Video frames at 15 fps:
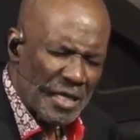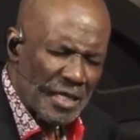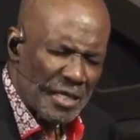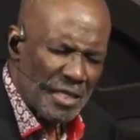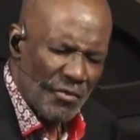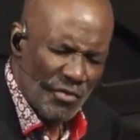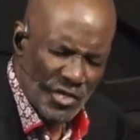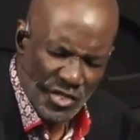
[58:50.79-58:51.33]

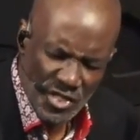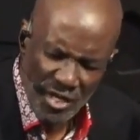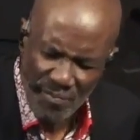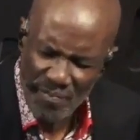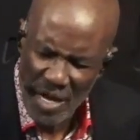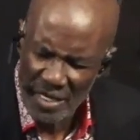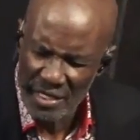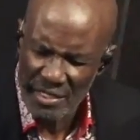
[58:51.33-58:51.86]
there is
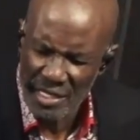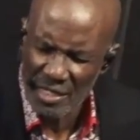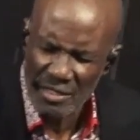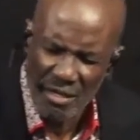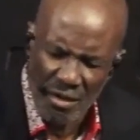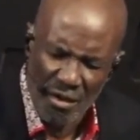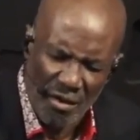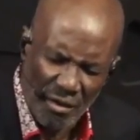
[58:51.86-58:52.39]
somebody that
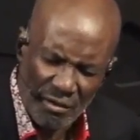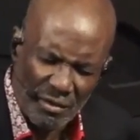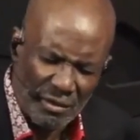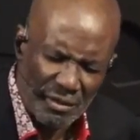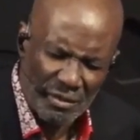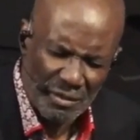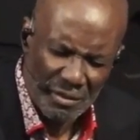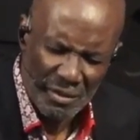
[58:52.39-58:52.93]
God
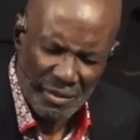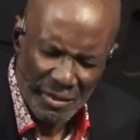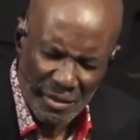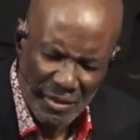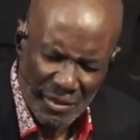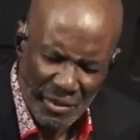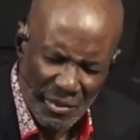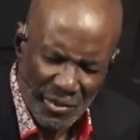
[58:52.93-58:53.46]

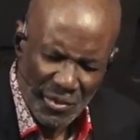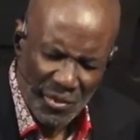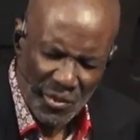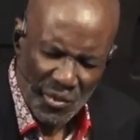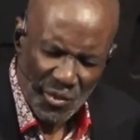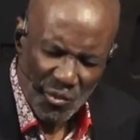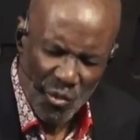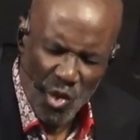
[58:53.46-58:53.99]

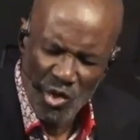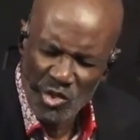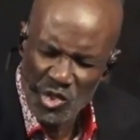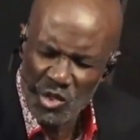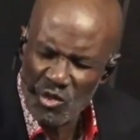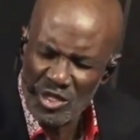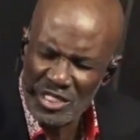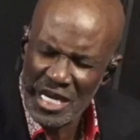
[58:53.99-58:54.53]
wants
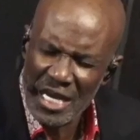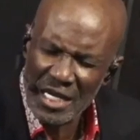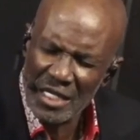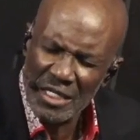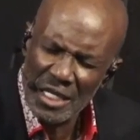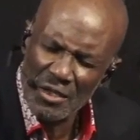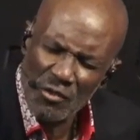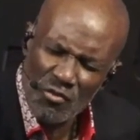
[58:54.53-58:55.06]
you to take a
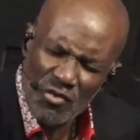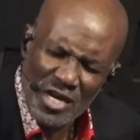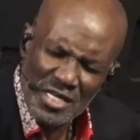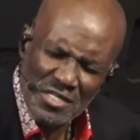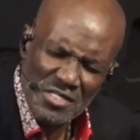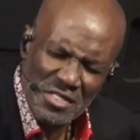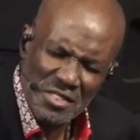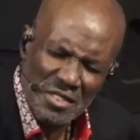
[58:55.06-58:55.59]
little
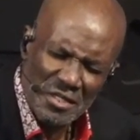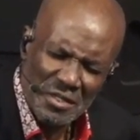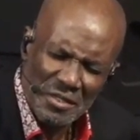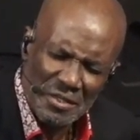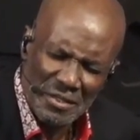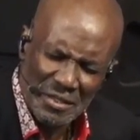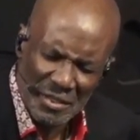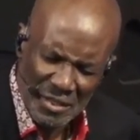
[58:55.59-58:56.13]
risk
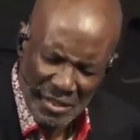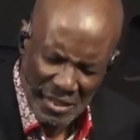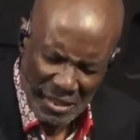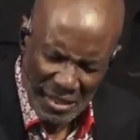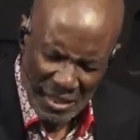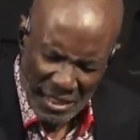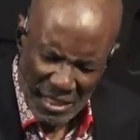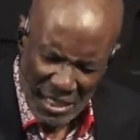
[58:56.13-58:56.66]

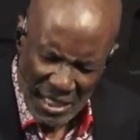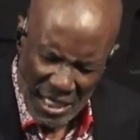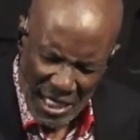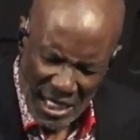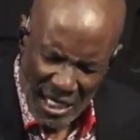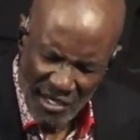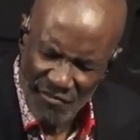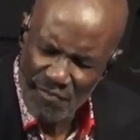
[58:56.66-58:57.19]

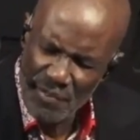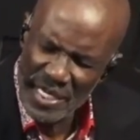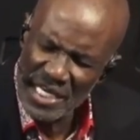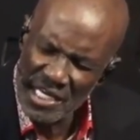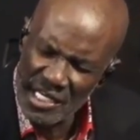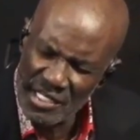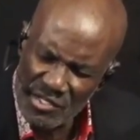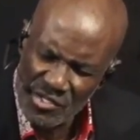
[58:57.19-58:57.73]
of
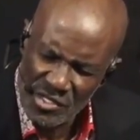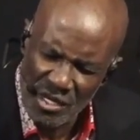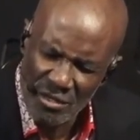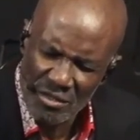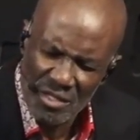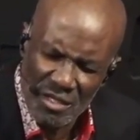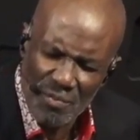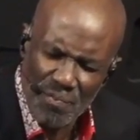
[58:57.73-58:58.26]
being
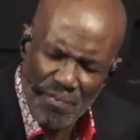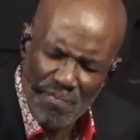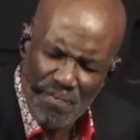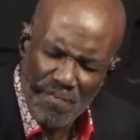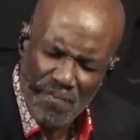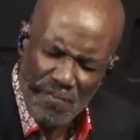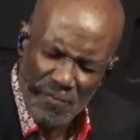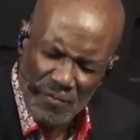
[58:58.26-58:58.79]
insulted.
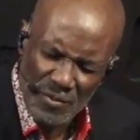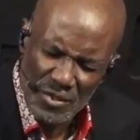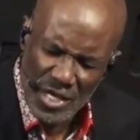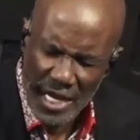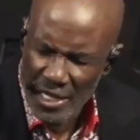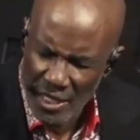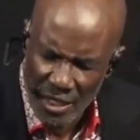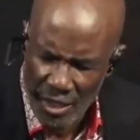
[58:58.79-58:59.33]

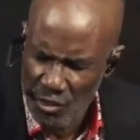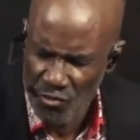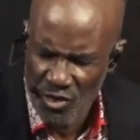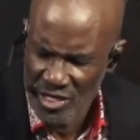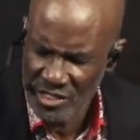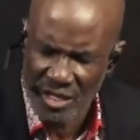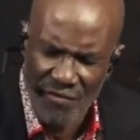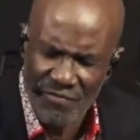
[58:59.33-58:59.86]
Take a little
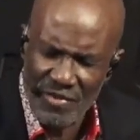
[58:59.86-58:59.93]
risk of